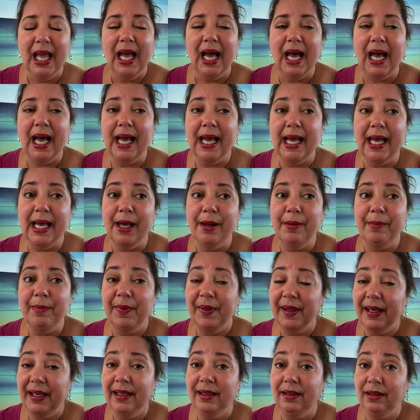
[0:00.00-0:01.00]
um,
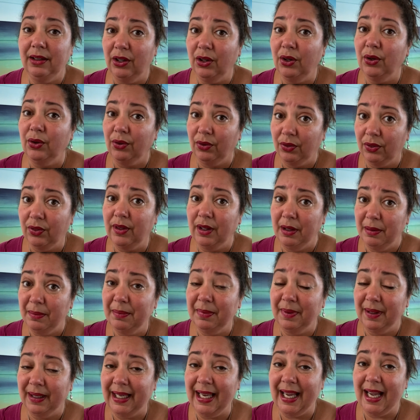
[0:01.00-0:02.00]
then, you know, the,
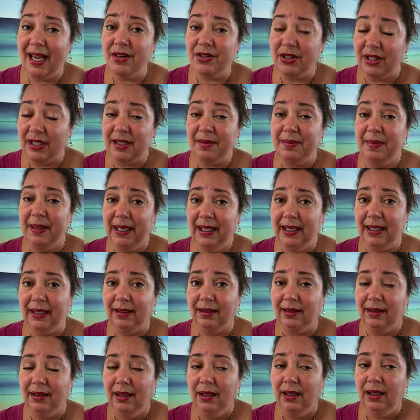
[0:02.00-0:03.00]
the cash is
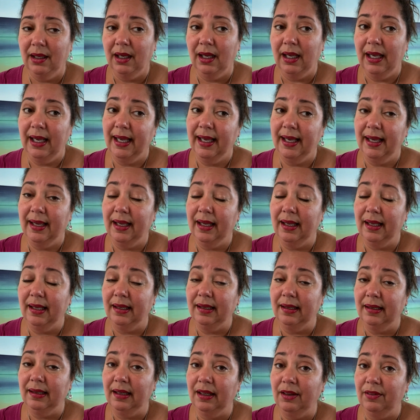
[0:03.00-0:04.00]
immediate.
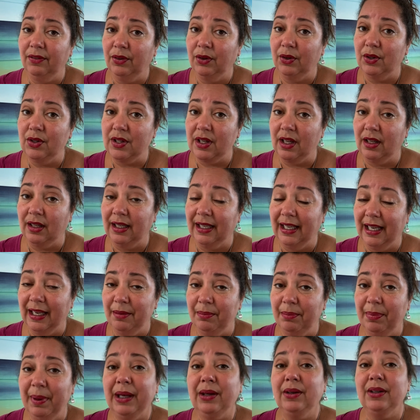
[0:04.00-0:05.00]
And if you're selling a
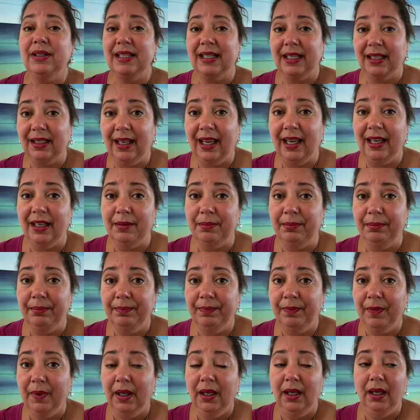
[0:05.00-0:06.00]
bigger ticket
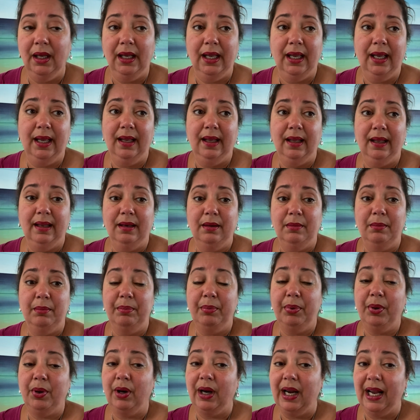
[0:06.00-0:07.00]
item, and
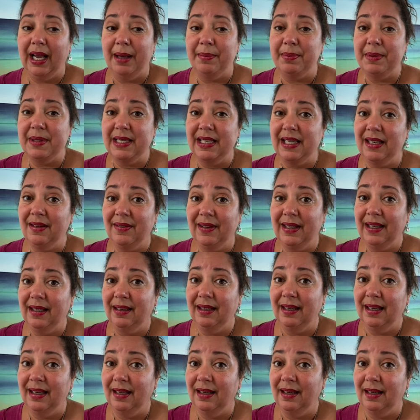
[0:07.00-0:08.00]
perhaps even
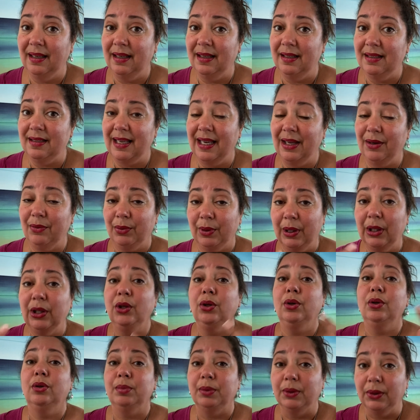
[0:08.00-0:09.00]
it is a
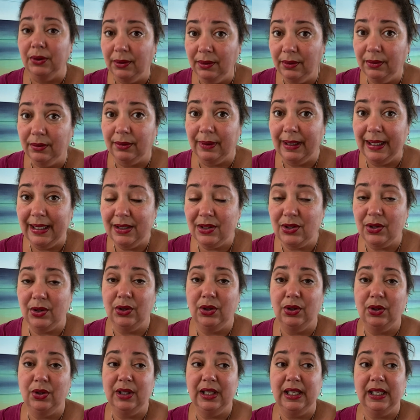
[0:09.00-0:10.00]
renewable, right? So
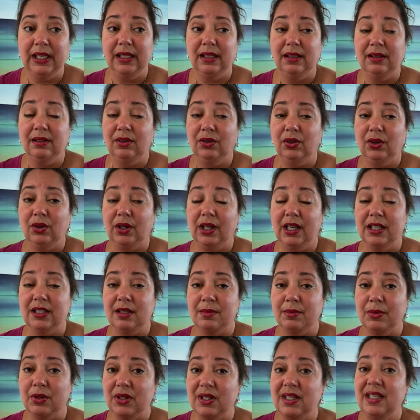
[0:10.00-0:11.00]
you need your
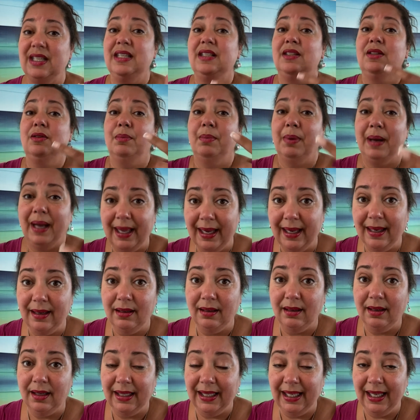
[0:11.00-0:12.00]
customers need to buy
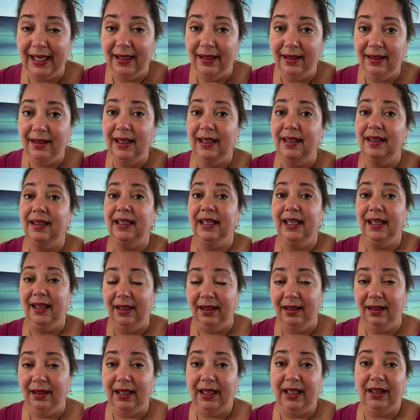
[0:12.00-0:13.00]
it again and
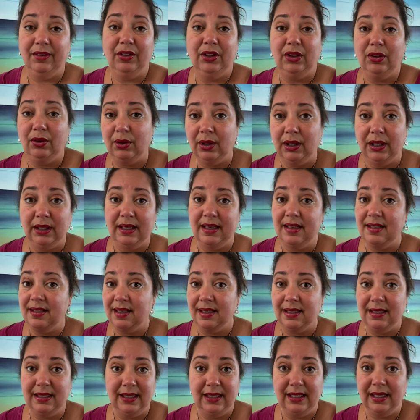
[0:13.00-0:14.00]
again, like every 30 days,
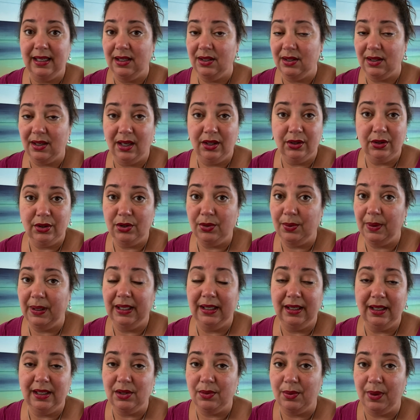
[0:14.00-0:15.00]
60 days, 120
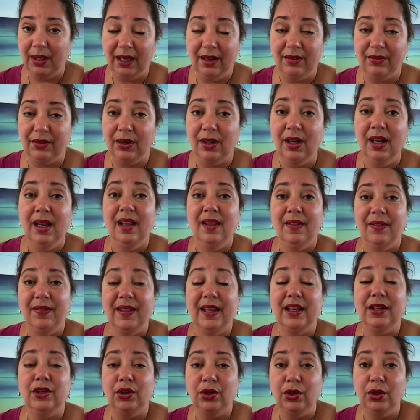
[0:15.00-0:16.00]
days, whatever.
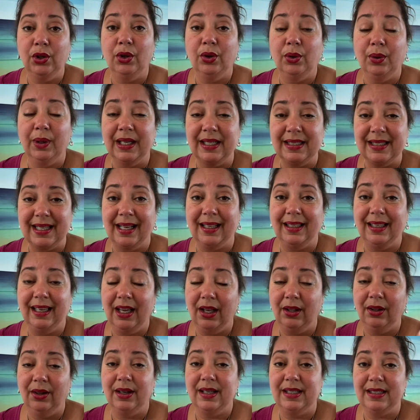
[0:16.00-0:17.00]
Then you know exactly
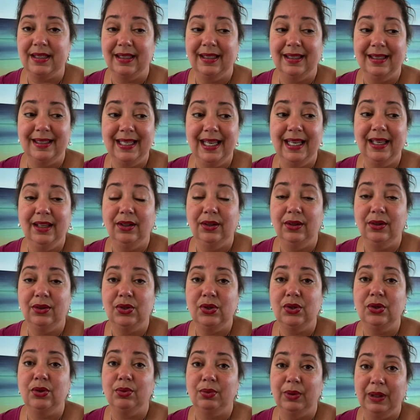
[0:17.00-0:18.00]
how long it's going to take you
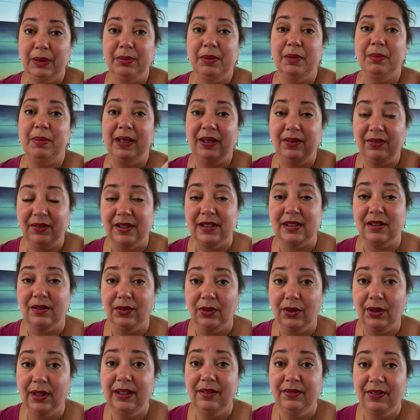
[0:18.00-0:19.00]
to reap the benefits of
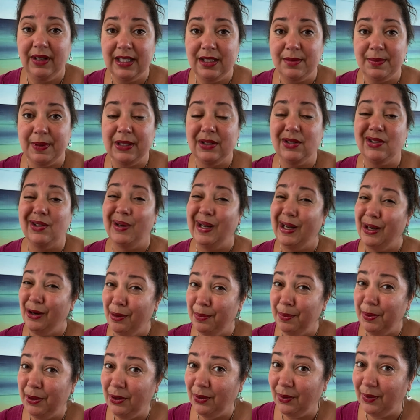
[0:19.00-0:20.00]
your investments. So I
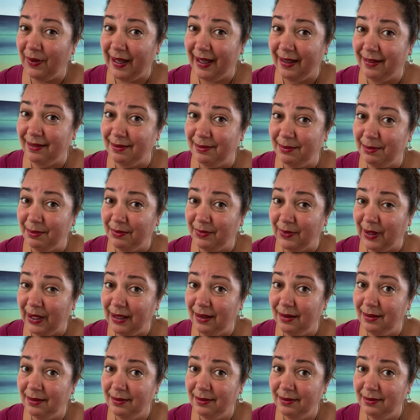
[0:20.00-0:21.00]
hope you know that,
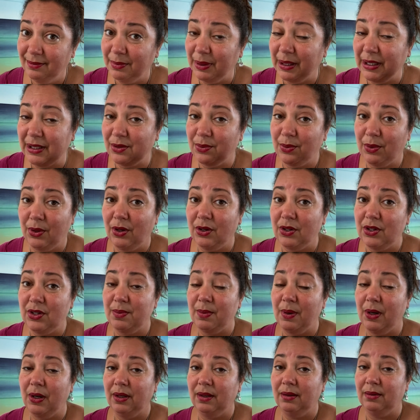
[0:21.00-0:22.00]
right? Because we're all
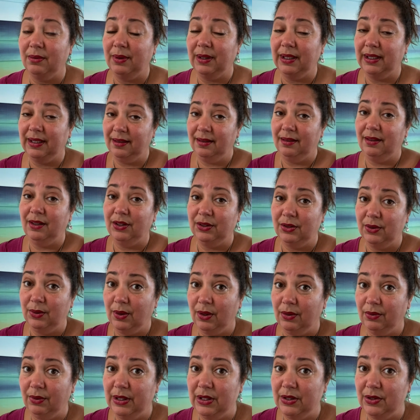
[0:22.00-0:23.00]
smart and we all do
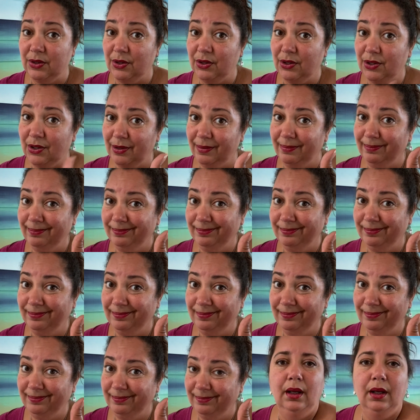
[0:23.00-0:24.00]
our research.
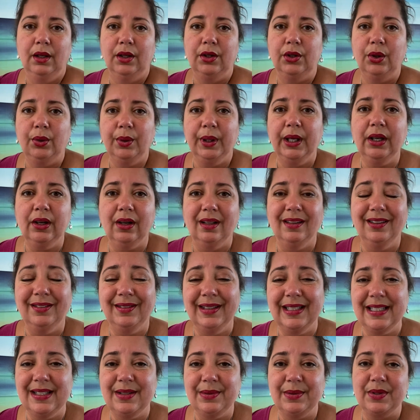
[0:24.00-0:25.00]
Knowing all of
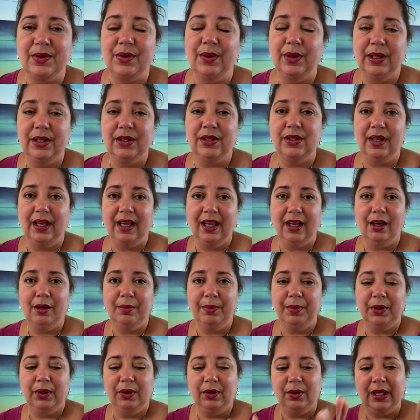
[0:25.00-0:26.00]
this is going to
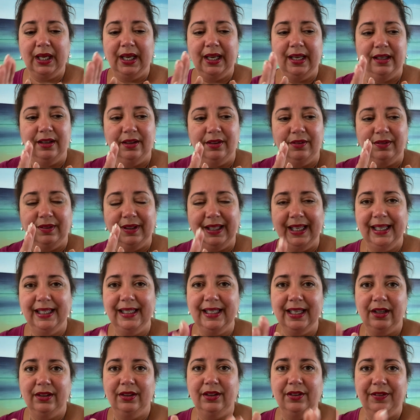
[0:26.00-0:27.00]
help you kind of lay
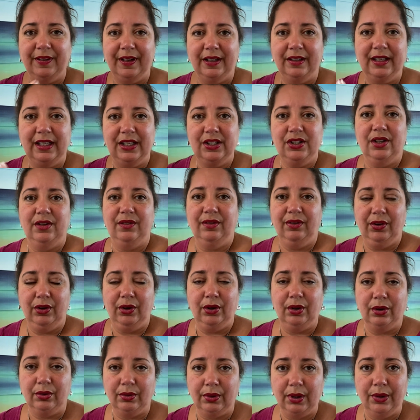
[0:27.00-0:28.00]
down the foundation for
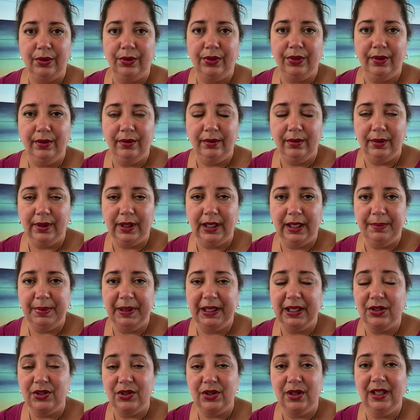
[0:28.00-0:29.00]
your growth, okay?
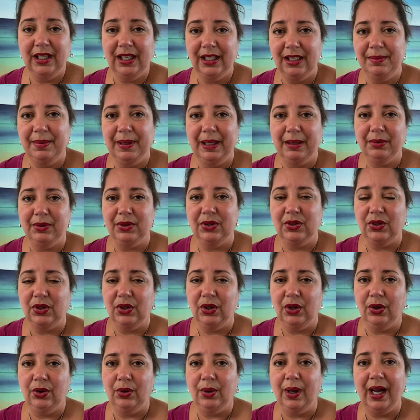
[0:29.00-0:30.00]
Because you need to be able to
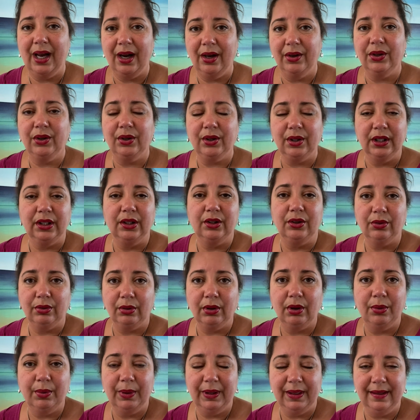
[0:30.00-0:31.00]
know how you're going to
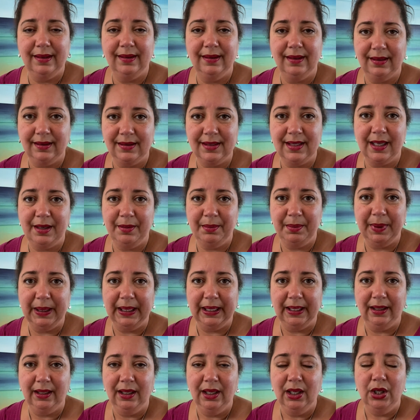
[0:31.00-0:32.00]
grow within this
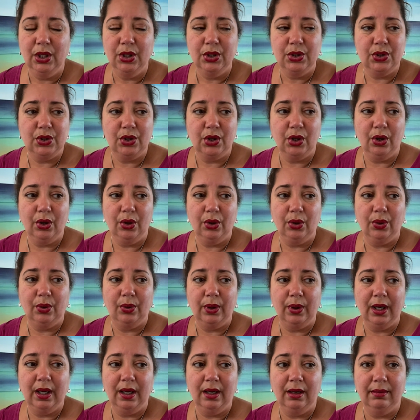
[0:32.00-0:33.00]
company. So,
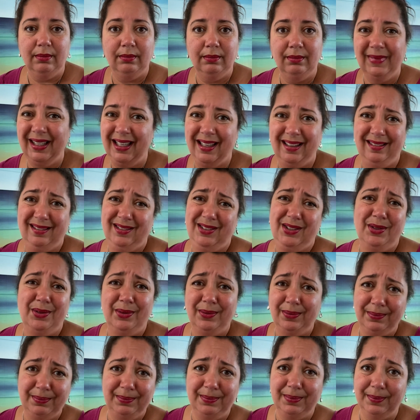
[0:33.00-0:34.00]
um, yeah,
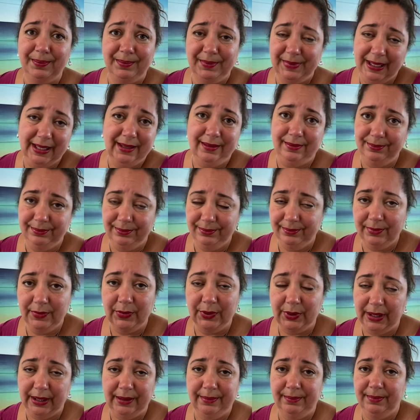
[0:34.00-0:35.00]
so yeah,
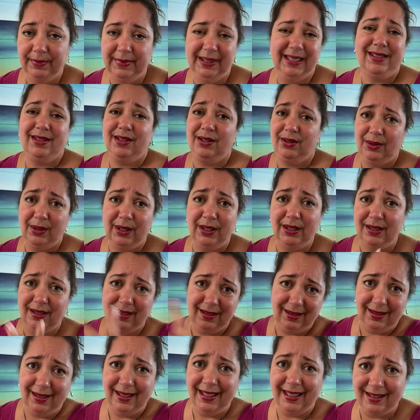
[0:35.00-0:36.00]
Okay, let's go on to
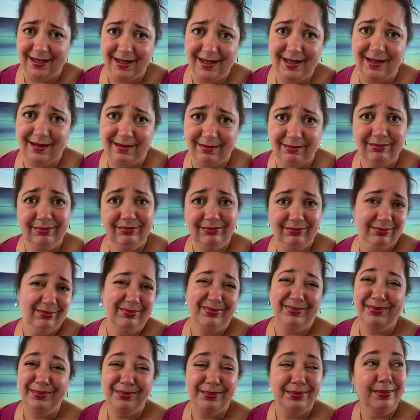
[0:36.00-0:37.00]
the next,
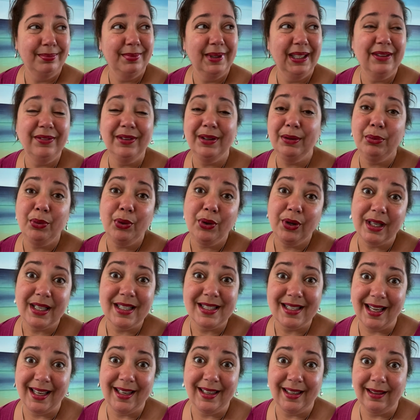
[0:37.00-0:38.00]
even more
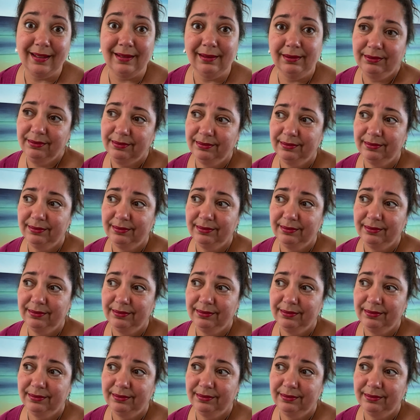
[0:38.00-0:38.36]
exciting